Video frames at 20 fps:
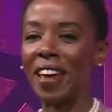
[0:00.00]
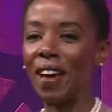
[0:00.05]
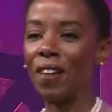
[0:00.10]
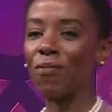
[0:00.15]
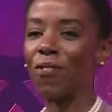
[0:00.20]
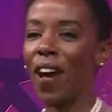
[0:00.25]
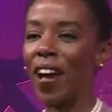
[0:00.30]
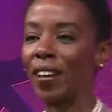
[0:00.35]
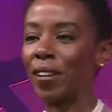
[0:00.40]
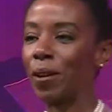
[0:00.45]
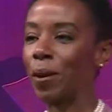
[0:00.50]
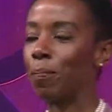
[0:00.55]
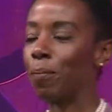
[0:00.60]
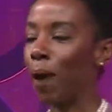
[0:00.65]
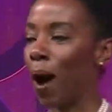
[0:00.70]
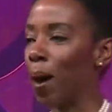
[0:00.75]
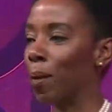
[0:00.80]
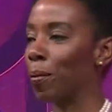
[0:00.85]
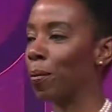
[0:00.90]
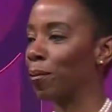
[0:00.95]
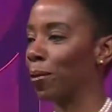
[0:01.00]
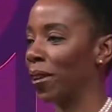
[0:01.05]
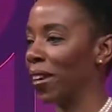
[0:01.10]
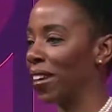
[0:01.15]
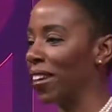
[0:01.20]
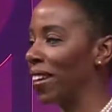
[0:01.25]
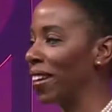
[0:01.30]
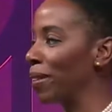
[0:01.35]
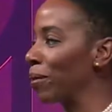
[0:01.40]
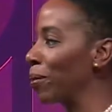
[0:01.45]
that fact, you'll
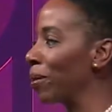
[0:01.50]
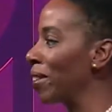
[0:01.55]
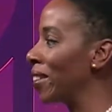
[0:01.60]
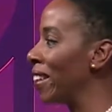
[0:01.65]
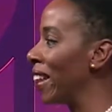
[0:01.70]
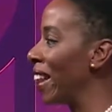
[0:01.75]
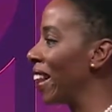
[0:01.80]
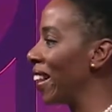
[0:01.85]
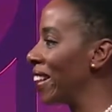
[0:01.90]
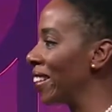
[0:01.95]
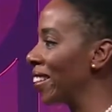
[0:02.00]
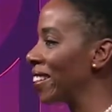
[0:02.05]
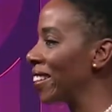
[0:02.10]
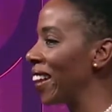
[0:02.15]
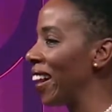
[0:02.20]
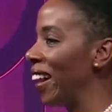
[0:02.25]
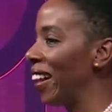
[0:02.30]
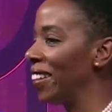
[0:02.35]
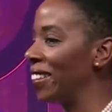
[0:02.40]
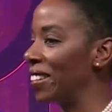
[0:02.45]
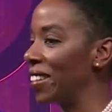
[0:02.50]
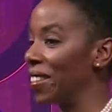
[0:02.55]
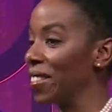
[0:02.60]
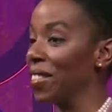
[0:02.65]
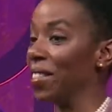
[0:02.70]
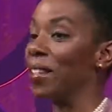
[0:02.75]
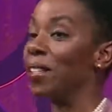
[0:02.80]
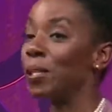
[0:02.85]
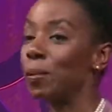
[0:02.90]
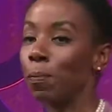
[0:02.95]
probably relate to
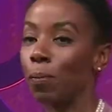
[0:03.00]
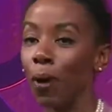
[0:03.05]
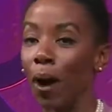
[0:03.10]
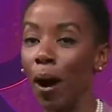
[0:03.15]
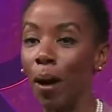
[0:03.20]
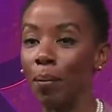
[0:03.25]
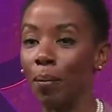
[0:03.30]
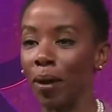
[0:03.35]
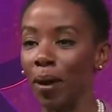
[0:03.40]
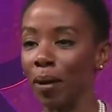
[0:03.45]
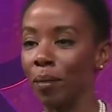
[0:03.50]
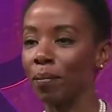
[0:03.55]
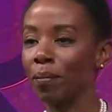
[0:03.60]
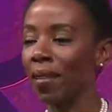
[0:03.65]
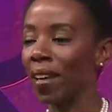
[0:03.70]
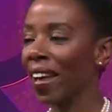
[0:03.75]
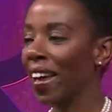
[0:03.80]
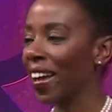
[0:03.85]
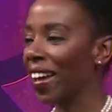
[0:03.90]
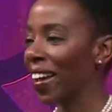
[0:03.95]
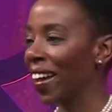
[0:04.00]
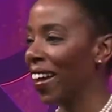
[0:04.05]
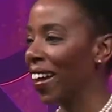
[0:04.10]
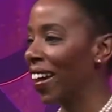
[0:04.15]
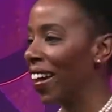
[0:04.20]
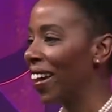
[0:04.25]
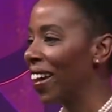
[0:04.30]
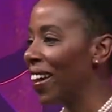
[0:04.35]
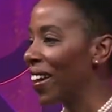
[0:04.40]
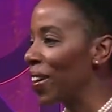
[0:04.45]
this problem.
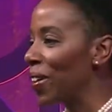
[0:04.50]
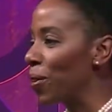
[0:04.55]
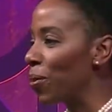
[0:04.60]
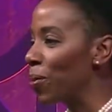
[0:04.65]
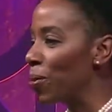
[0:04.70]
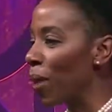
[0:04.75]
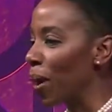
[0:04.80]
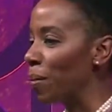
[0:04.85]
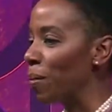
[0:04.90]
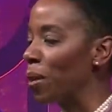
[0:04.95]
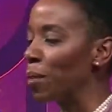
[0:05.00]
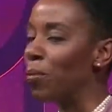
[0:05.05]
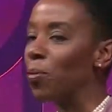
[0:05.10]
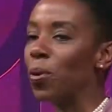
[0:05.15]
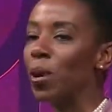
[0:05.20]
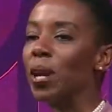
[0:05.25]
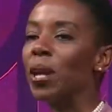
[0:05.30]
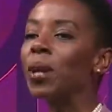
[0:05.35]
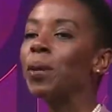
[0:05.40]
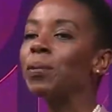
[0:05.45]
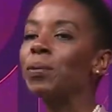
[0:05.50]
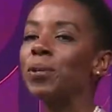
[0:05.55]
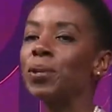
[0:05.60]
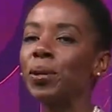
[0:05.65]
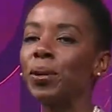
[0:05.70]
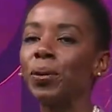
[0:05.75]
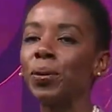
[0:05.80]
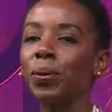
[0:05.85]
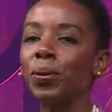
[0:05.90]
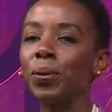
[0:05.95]
I mean, what do you
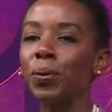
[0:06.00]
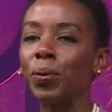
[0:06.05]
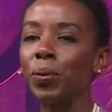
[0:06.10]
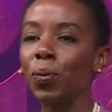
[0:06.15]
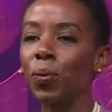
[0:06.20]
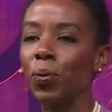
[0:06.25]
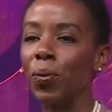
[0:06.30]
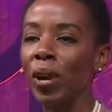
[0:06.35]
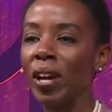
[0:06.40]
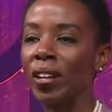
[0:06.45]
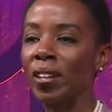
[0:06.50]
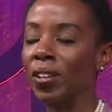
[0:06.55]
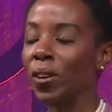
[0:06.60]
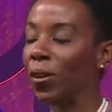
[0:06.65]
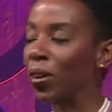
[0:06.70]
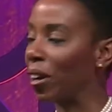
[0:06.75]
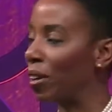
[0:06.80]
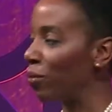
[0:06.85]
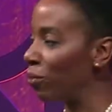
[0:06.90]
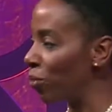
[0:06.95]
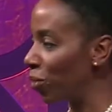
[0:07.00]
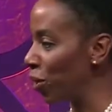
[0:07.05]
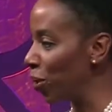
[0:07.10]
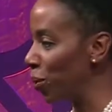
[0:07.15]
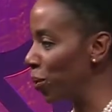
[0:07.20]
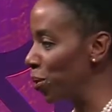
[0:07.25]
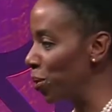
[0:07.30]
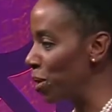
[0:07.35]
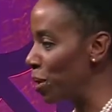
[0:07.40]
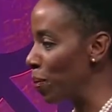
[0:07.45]
do when you're
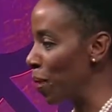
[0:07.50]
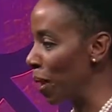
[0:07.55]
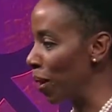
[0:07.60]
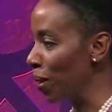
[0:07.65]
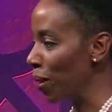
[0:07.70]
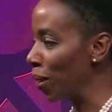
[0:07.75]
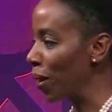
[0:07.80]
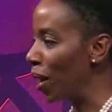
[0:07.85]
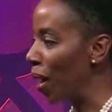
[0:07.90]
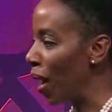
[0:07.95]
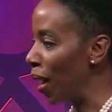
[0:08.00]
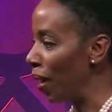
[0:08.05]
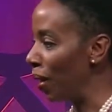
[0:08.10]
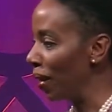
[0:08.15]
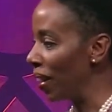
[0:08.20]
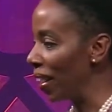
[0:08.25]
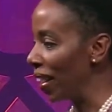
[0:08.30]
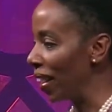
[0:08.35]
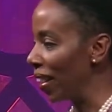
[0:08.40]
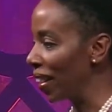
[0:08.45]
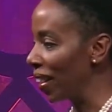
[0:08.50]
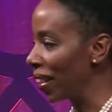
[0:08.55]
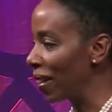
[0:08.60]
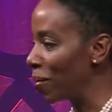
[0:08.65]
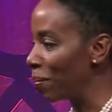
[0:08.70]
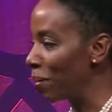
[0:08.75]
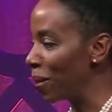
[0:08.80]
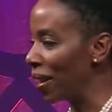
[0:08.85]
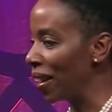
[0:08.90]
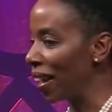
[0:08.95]
confused about your calling
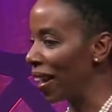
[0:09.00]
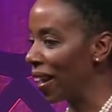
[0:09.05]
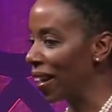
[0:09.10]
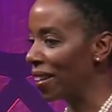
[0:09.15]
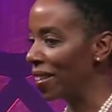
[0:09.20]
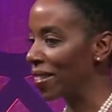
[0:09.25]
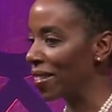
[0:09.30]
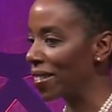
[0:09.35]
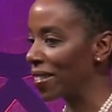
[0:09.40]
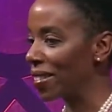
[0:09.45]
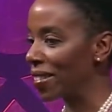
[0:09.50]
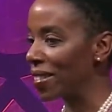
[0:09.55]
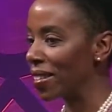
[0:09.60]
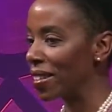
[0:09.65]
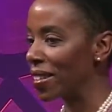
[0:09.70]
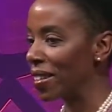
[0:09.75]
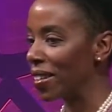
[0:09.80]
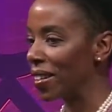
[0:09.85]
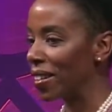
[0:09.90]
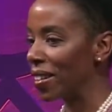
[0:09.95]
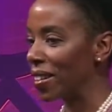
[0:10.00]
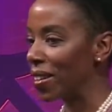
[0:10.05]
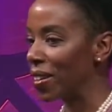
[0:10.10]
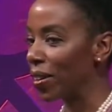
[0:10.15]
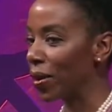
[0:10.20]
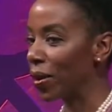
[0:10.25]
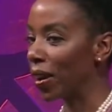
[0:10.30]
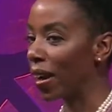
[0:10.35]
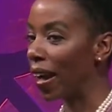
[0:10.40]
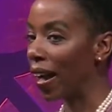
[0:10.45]
because
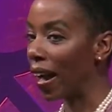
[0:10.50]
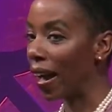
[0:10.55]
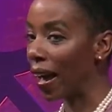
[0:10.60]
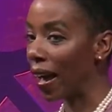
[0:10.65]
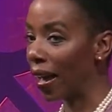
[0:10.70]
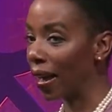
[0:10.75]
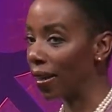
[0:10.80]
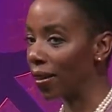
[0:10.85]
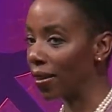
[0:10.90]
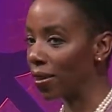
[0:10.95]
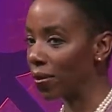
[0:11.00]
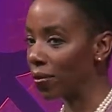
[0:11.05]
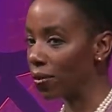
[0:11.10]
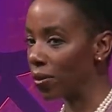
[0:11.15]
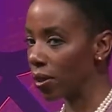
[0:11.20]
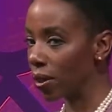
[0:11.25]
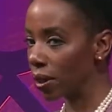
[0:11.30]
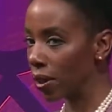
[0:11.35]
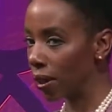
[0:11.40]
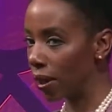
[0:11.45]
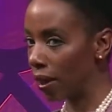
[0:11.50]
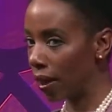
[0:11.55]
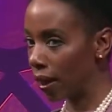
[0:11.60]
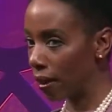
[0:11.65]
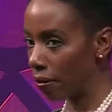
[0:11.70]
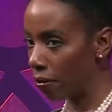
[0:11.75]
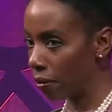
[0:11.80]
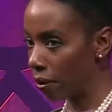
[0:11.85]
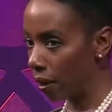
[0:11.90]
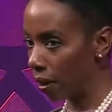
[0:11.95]
you're kind of good at
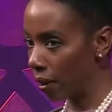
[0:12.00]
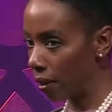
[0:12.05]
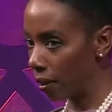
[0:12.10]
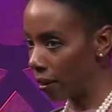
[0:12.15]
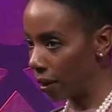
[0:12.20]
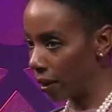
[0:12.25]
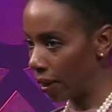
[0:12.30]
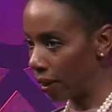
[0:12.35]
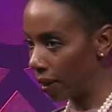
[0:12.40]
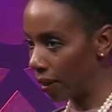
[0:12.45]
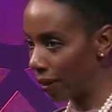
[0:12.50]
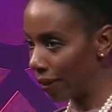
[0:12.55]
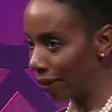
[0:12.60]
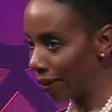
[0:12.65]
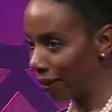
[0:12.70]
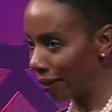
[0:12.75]
everything?